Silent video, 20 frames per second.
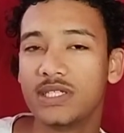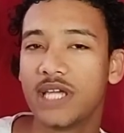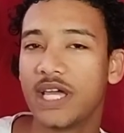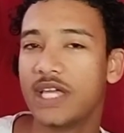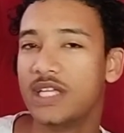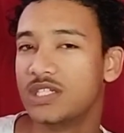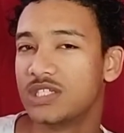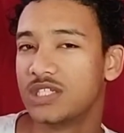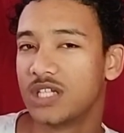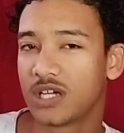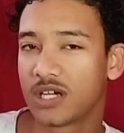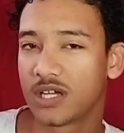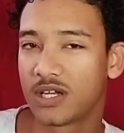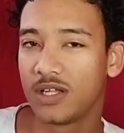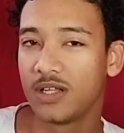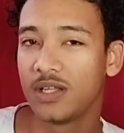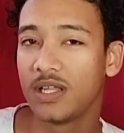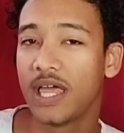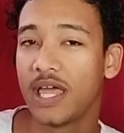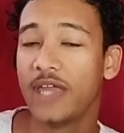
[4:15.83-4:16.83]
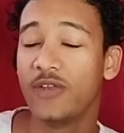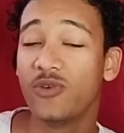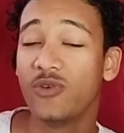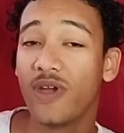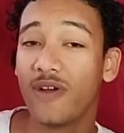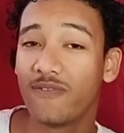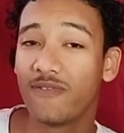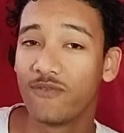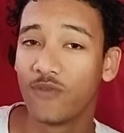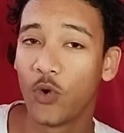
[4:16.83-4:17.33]
change the grille, and you
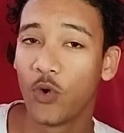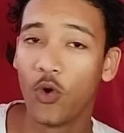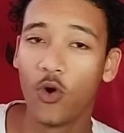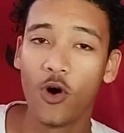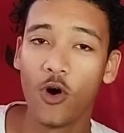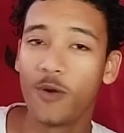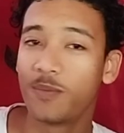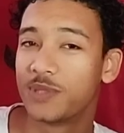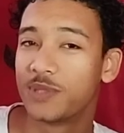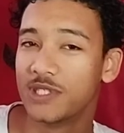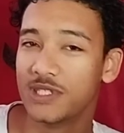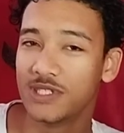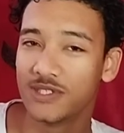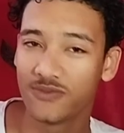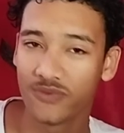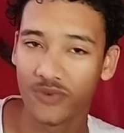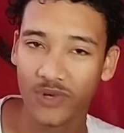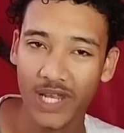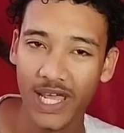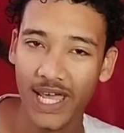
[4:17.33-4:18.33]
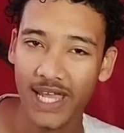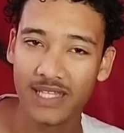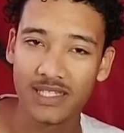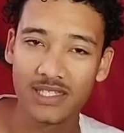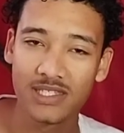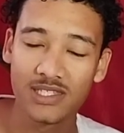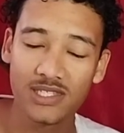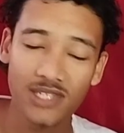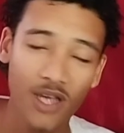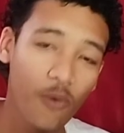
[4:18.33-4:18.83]
have 4 options for
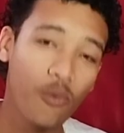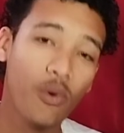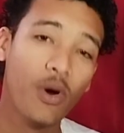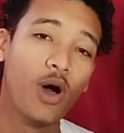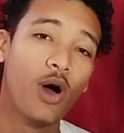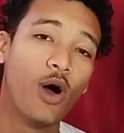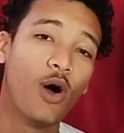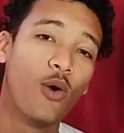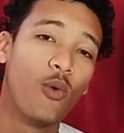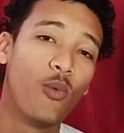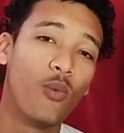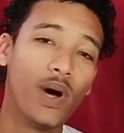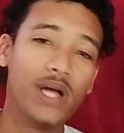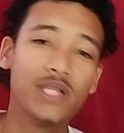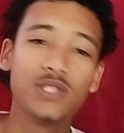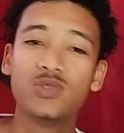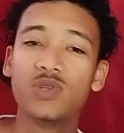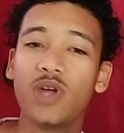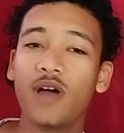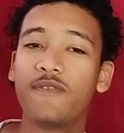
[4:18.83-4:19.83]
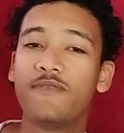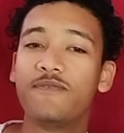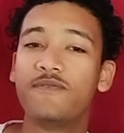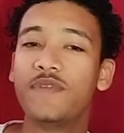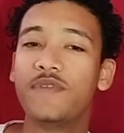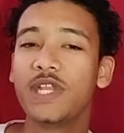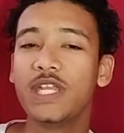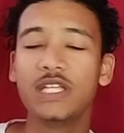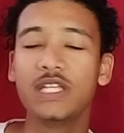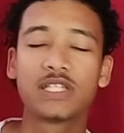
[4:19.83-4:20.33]
that. So once you have
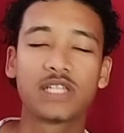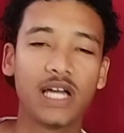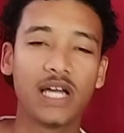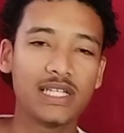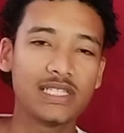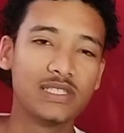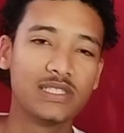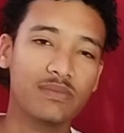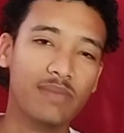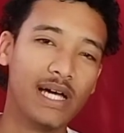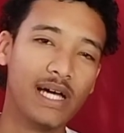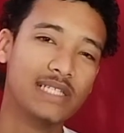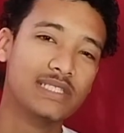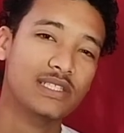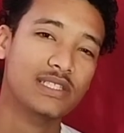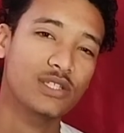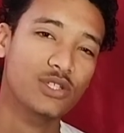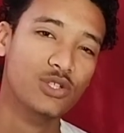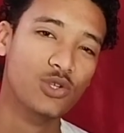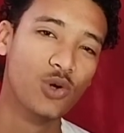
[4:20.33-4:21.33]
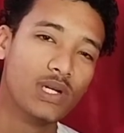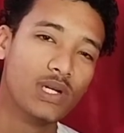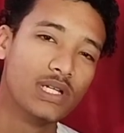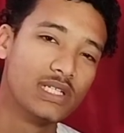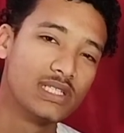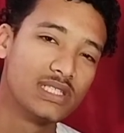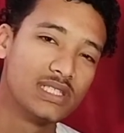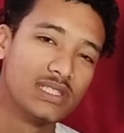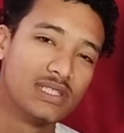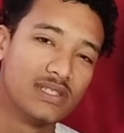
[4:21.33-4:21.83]
finished customizing
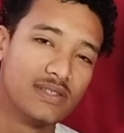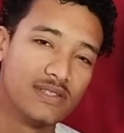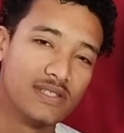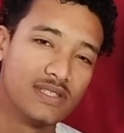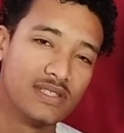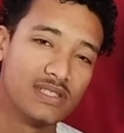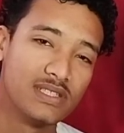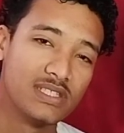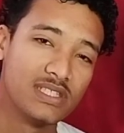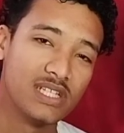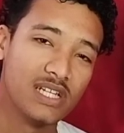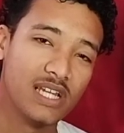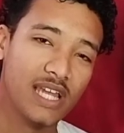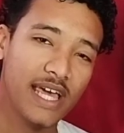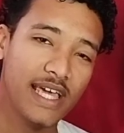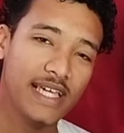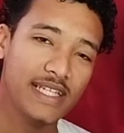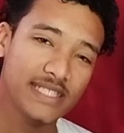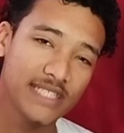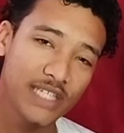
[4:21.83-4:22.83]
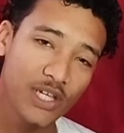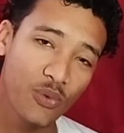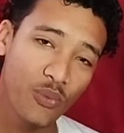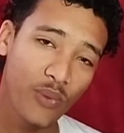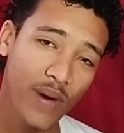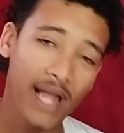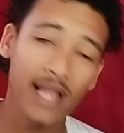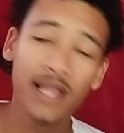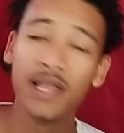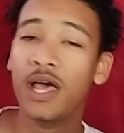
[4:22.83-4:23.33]
Nissan Sileighty,
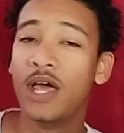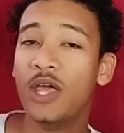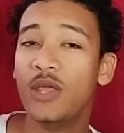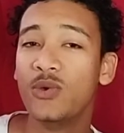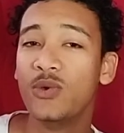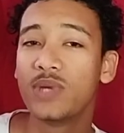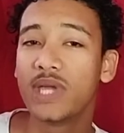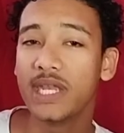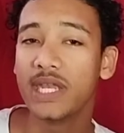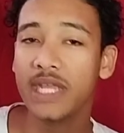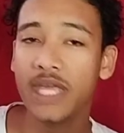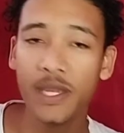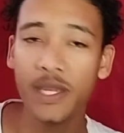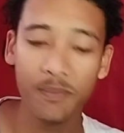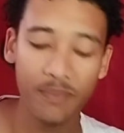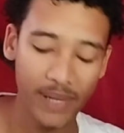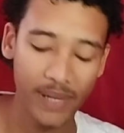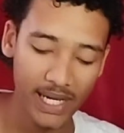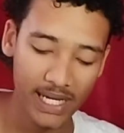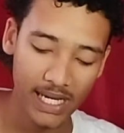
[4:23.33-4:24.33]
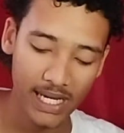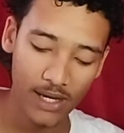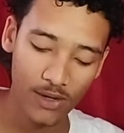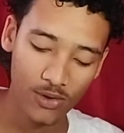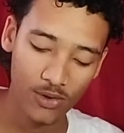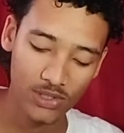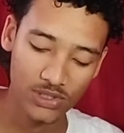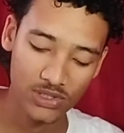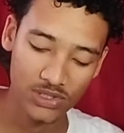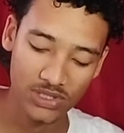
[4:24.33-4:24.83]
well, you can head back out
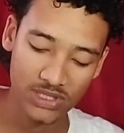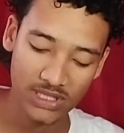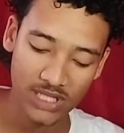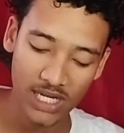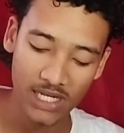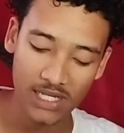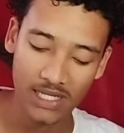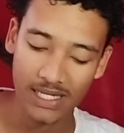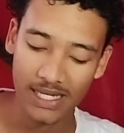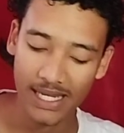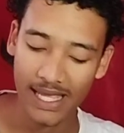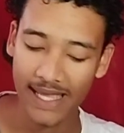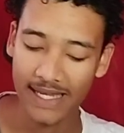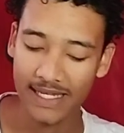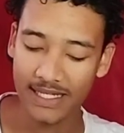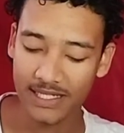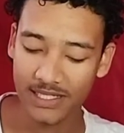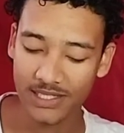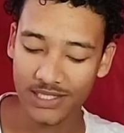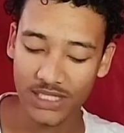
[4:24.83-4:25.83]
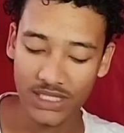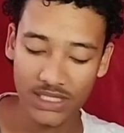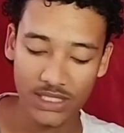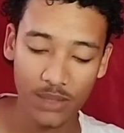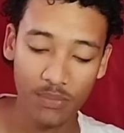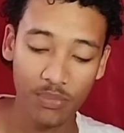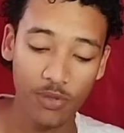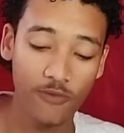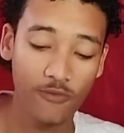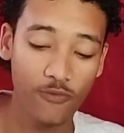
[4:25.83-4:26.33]
onto circuit, and this is
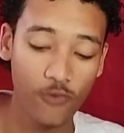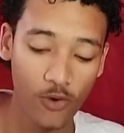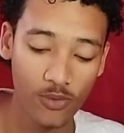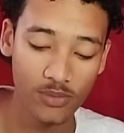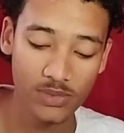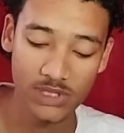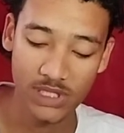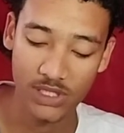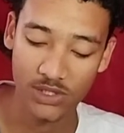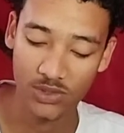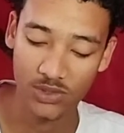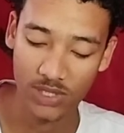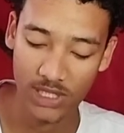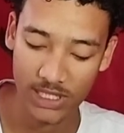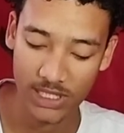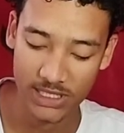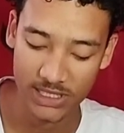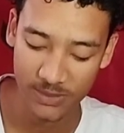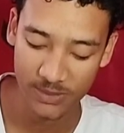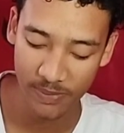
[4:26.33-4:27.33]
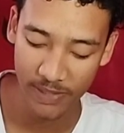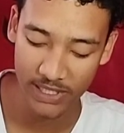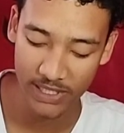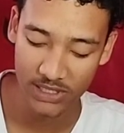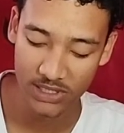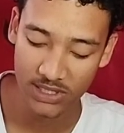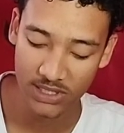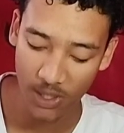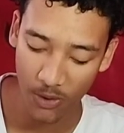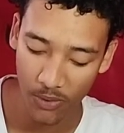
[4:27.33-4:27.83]
the performance that you can expect.
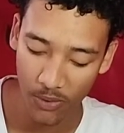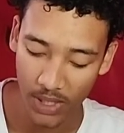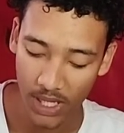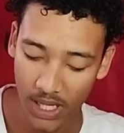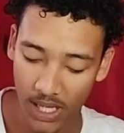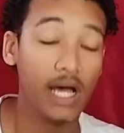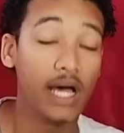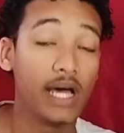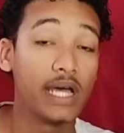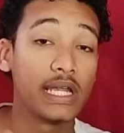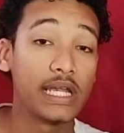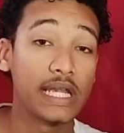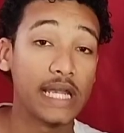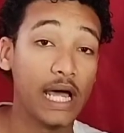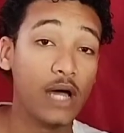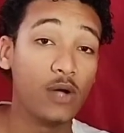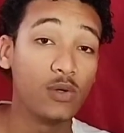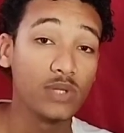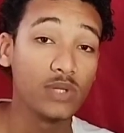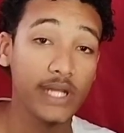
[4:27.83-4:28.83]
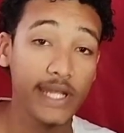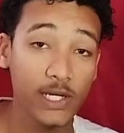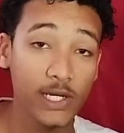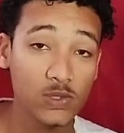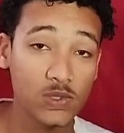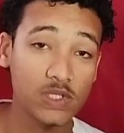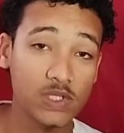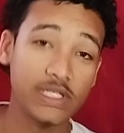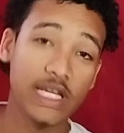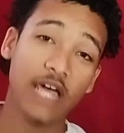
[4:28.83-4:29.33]
So around
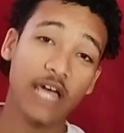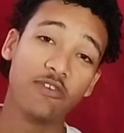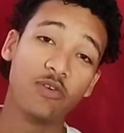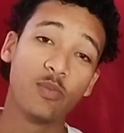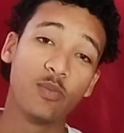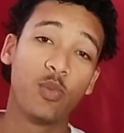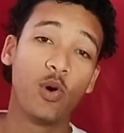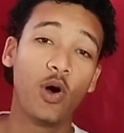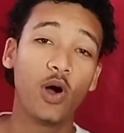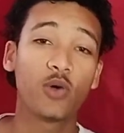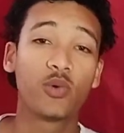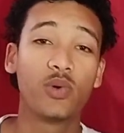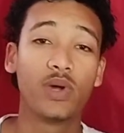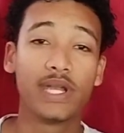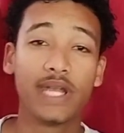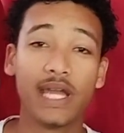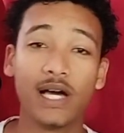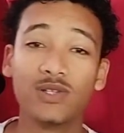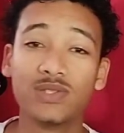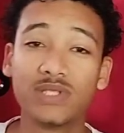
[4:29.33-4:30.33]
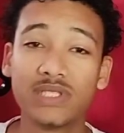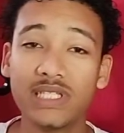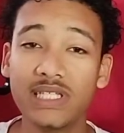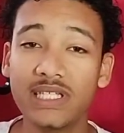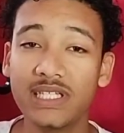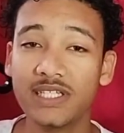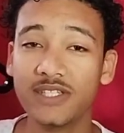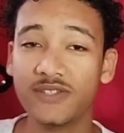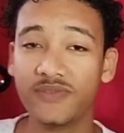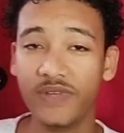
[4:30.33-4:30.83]
Kyoto Driving Park, we are now
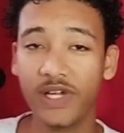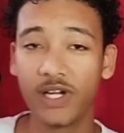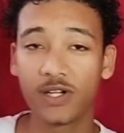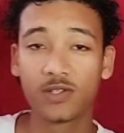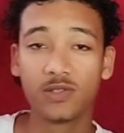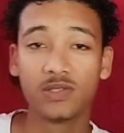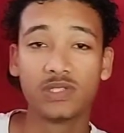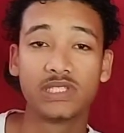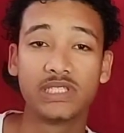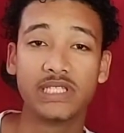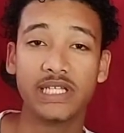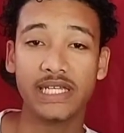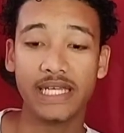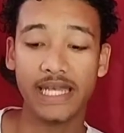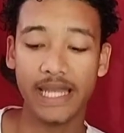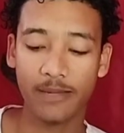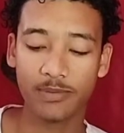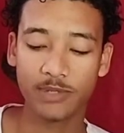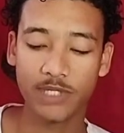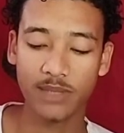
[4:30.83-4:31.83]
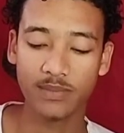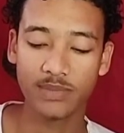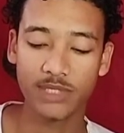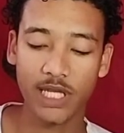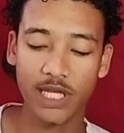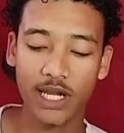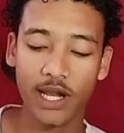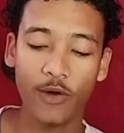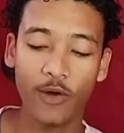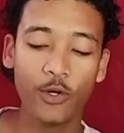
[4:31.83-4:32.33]
seeing this vehicle set lap times
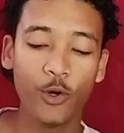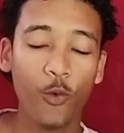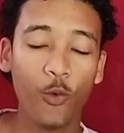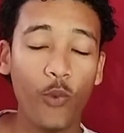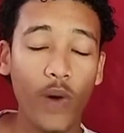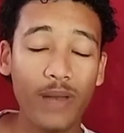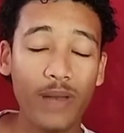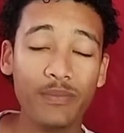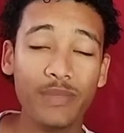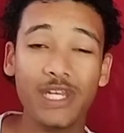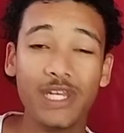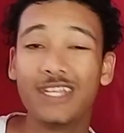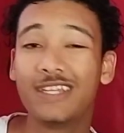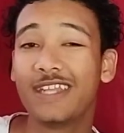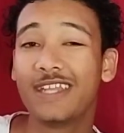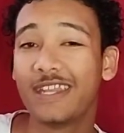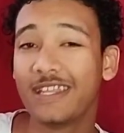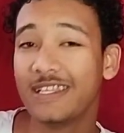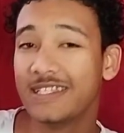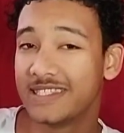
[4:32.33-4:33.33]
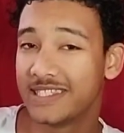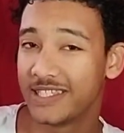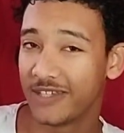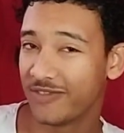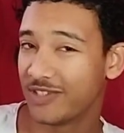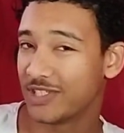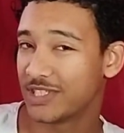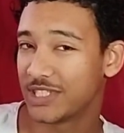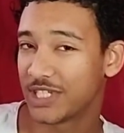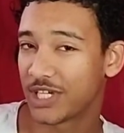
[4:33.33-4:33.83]
around the 1-minute
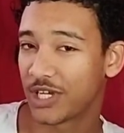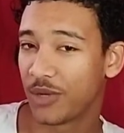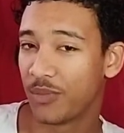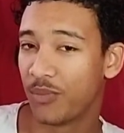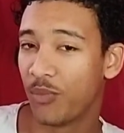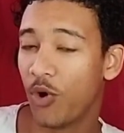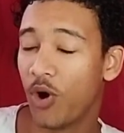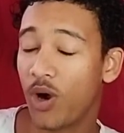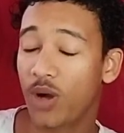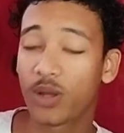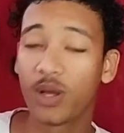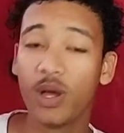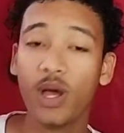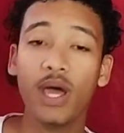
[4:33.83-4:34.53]
37-second mark.